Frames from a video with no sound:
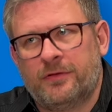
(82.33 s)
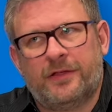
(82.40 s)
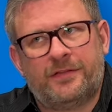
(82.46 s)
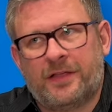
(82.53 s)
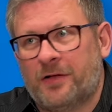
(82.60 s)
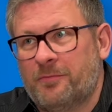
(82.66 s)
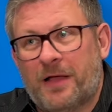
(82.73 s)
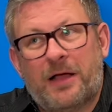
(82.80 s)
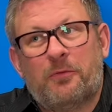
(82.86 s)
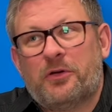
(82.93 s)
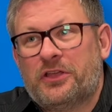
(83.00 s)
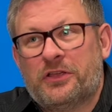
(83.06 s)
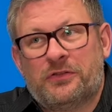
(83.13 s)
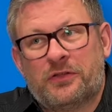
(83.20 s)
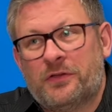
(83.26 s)
don't matter what
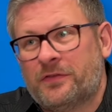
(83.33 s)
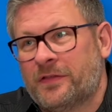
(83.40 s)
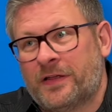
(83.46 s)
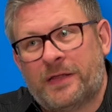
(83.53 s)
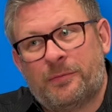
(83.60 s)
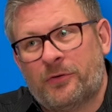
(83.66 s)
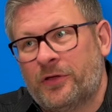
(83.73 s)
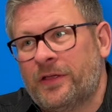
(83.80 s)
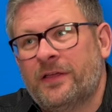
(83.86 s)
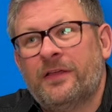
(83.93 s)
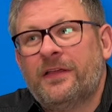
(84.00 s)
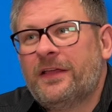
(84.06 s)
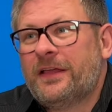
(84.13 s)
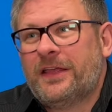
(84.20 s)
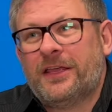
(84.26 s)
you do, Sonny boy,
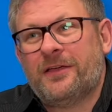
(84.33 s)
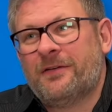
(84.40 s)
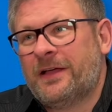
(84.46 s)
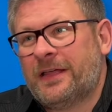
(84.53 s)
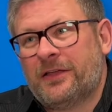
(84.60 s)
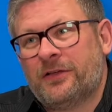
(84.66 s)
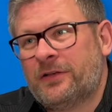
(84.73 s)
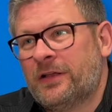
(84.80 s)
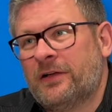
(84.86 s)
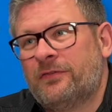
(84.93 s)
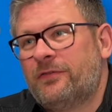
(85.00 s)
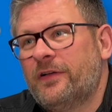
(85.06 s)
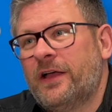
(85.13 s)
you ain't good enough.